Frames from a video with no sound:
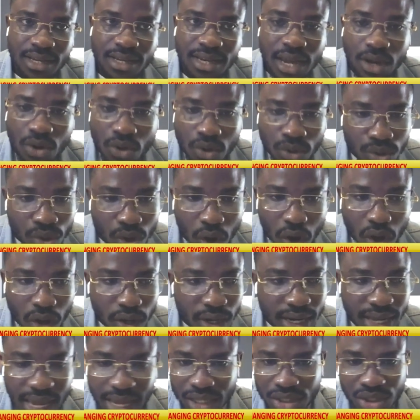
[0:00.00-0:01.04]
They could
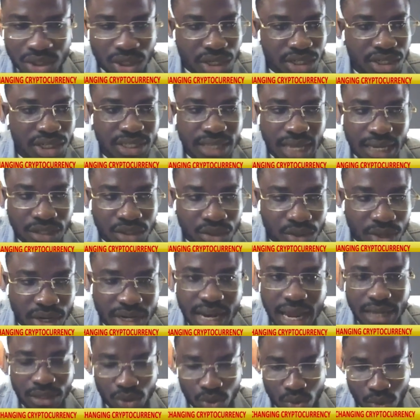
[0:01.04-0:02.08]
call exchanges and
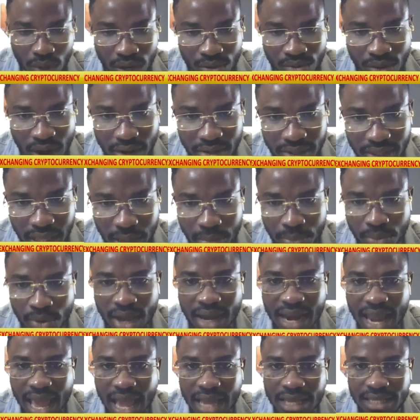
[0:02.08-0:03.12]
traders to a round table
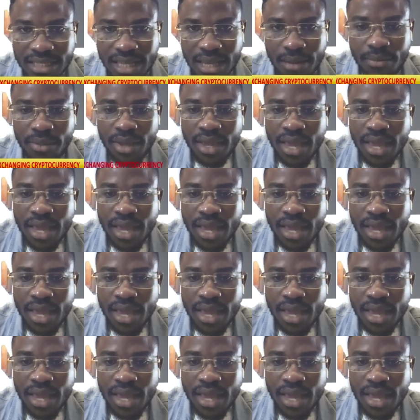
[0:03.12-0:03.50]
and ask them,